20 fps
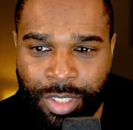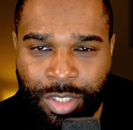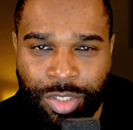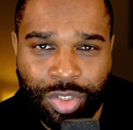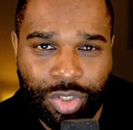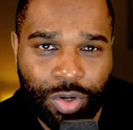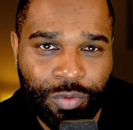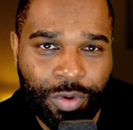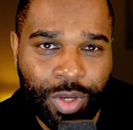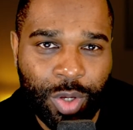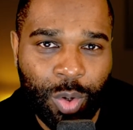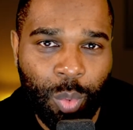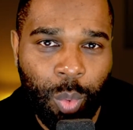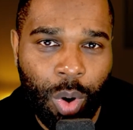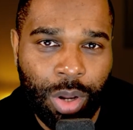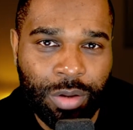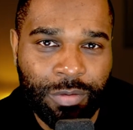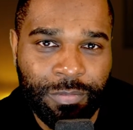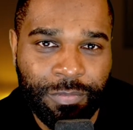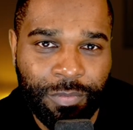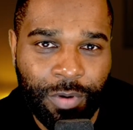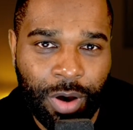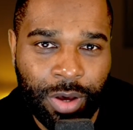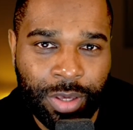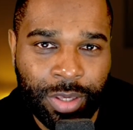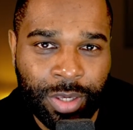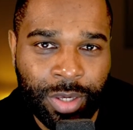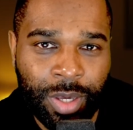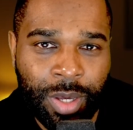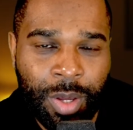During
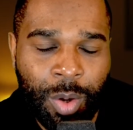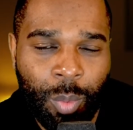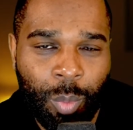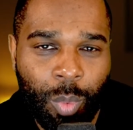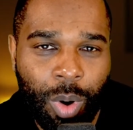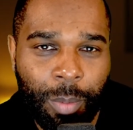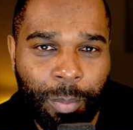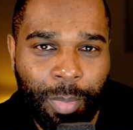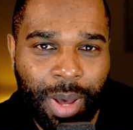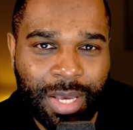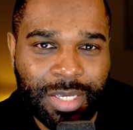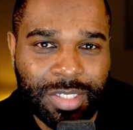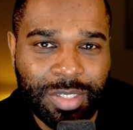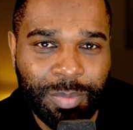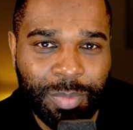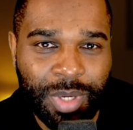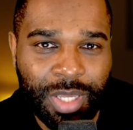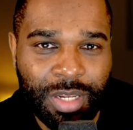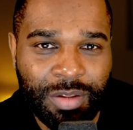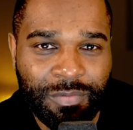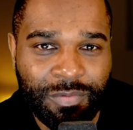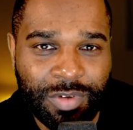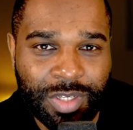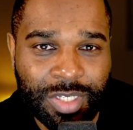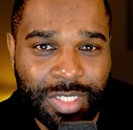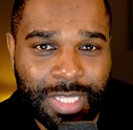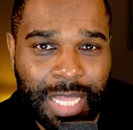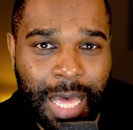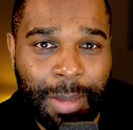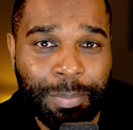qualifying, one Maximilian
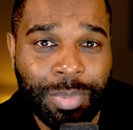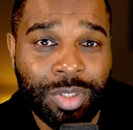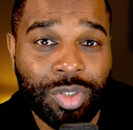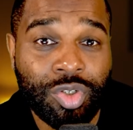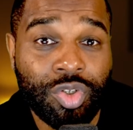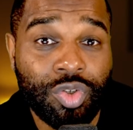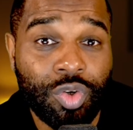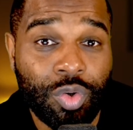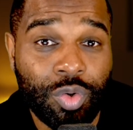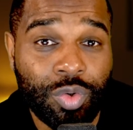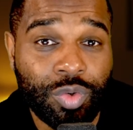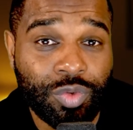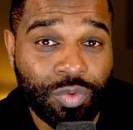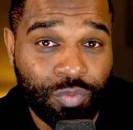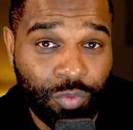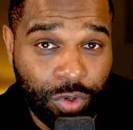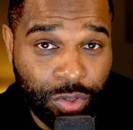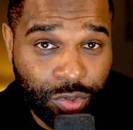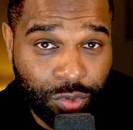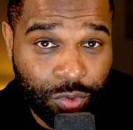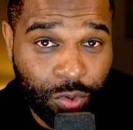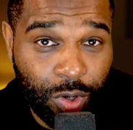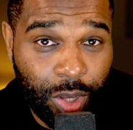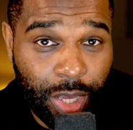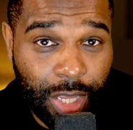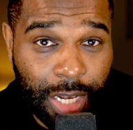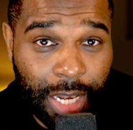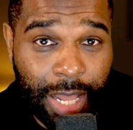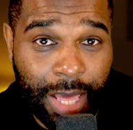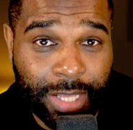Verstappen, George Russell
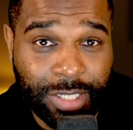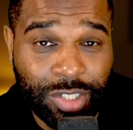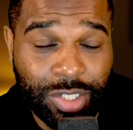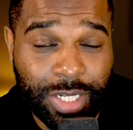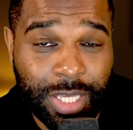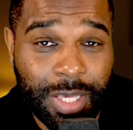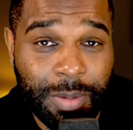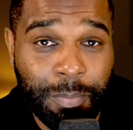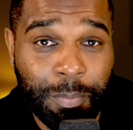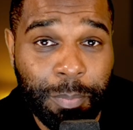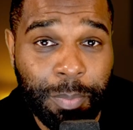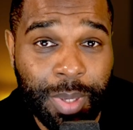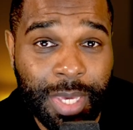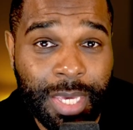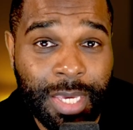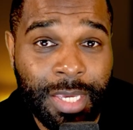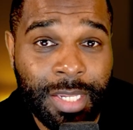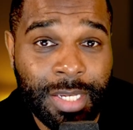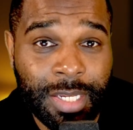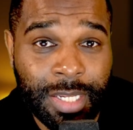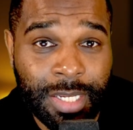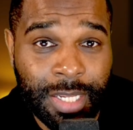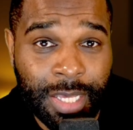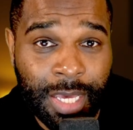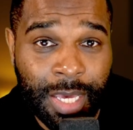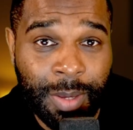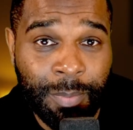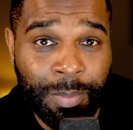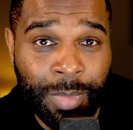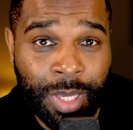alleged, impeded
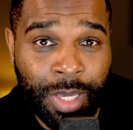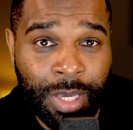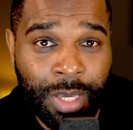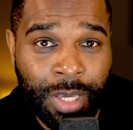him.